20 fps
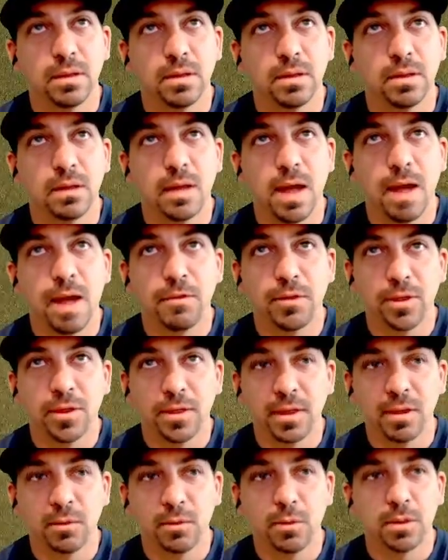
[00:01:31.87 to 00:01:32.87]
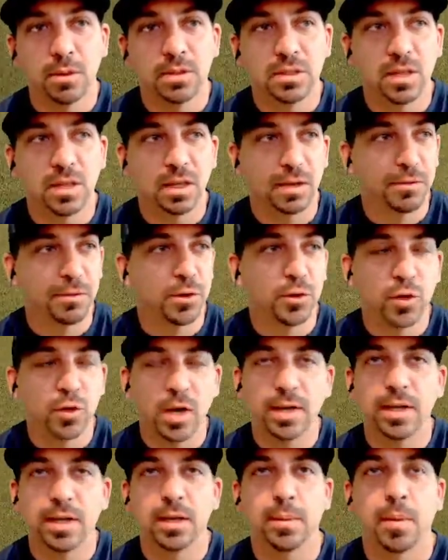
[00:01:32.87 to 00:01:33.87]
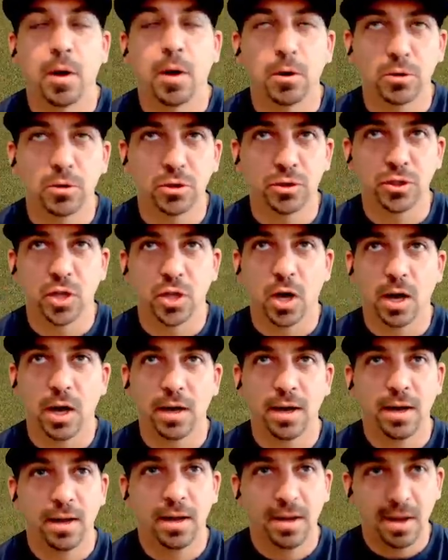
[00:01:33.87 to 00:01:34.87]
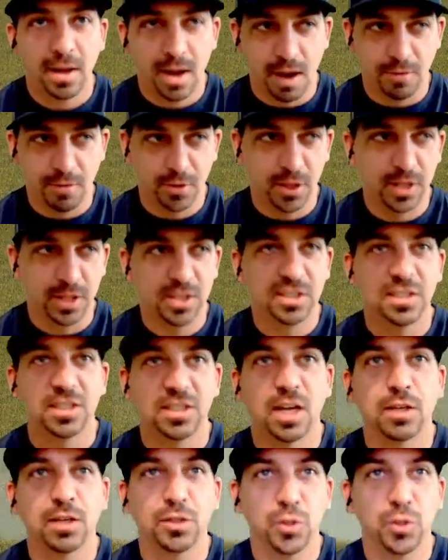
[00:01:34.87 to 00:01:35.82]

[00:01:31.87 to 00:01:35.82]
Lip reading: was like, if you try to hit a partial shot, everything sucked you